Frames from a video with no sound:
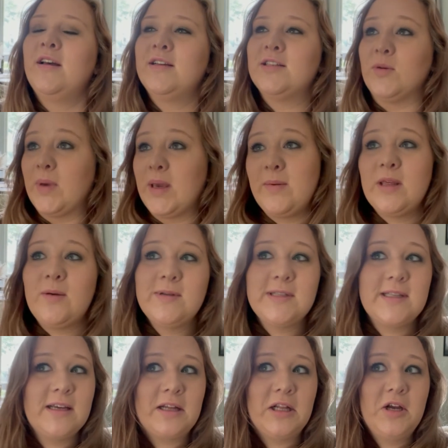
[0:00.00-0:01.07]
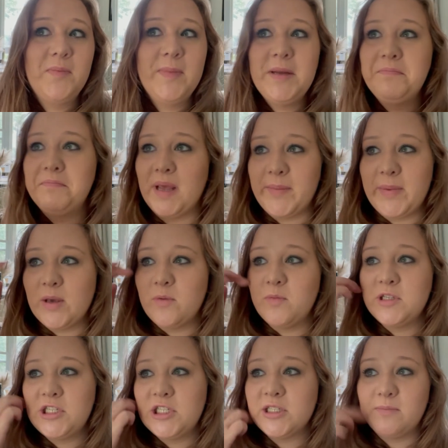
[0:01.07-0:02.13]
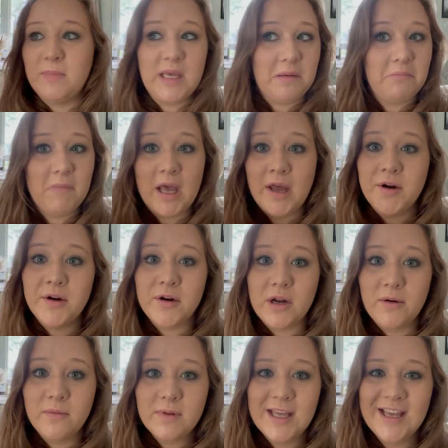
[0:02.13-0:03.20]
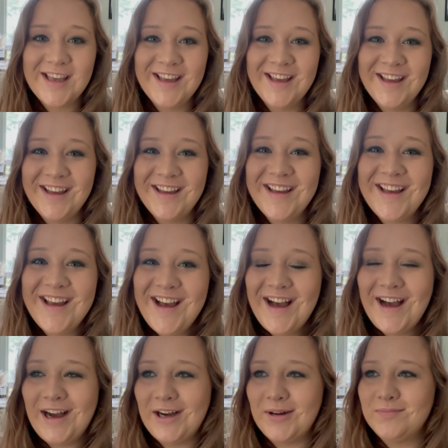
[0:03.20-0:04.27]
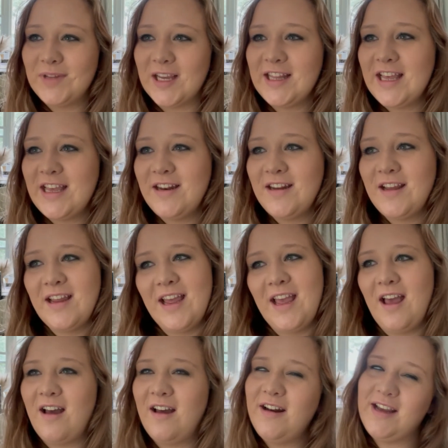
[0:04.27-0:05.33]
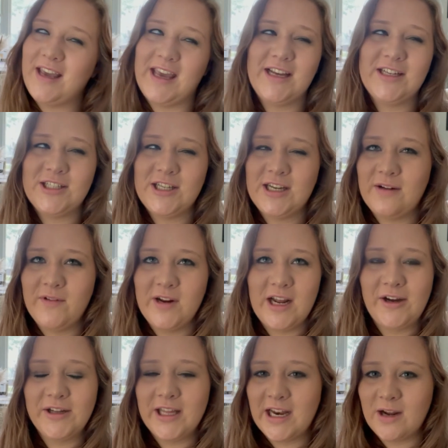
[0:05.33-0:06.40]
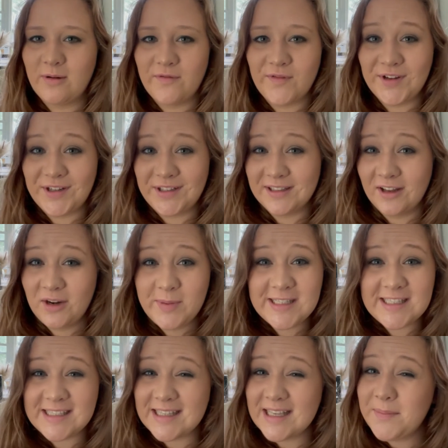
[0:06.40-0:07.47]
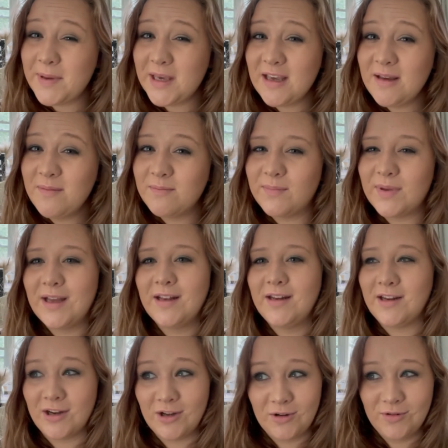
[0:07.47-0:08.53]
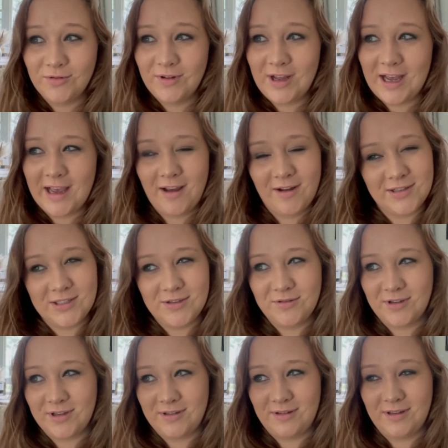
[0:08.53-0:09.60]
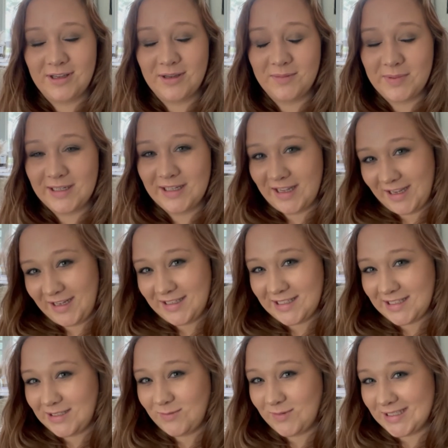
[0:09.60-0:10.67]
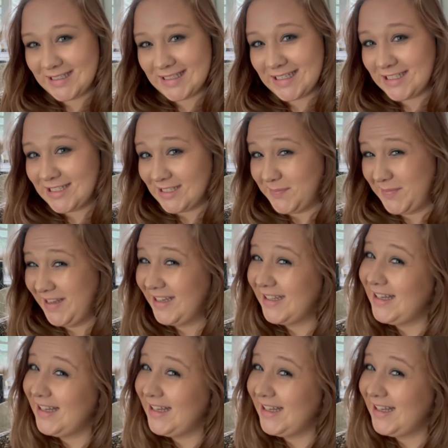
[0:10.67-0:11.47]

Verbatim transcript: So maybe that was the Clomid, maybe it was just me, I don't know. And then on occasion, every now and then, I would feel a little bit sleepy, but you know, I also could be like, was I just being